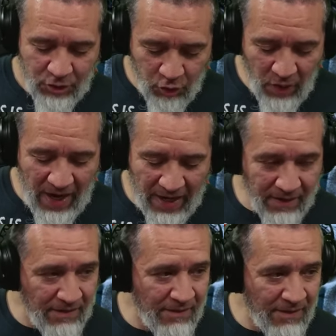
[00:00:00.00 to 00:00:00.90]

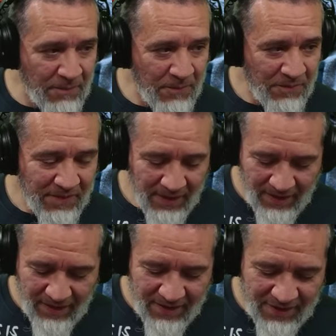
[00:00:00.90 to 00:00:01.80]

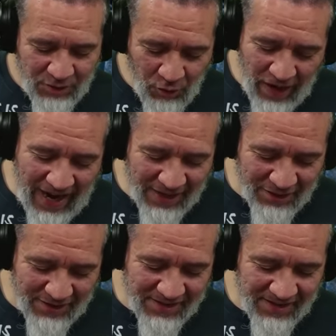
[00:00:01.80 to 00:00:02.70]
Two
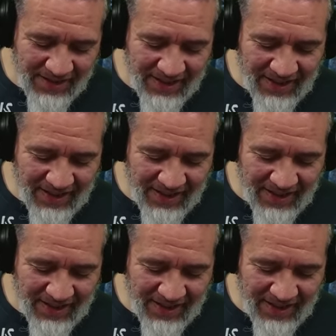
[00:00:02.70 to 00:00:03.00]
hikers